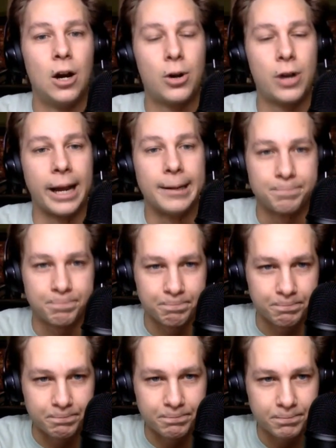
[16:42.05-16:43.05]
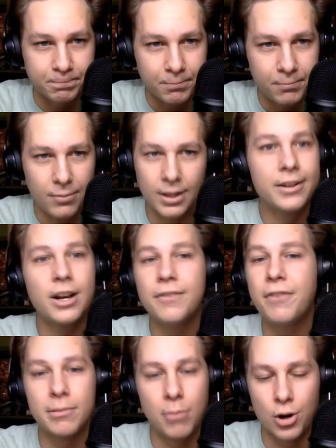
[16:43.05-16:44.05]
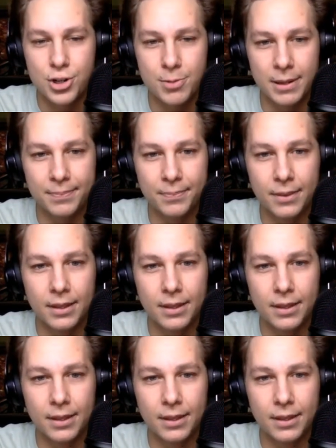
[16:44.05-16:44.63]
Okay, enough on Marchment.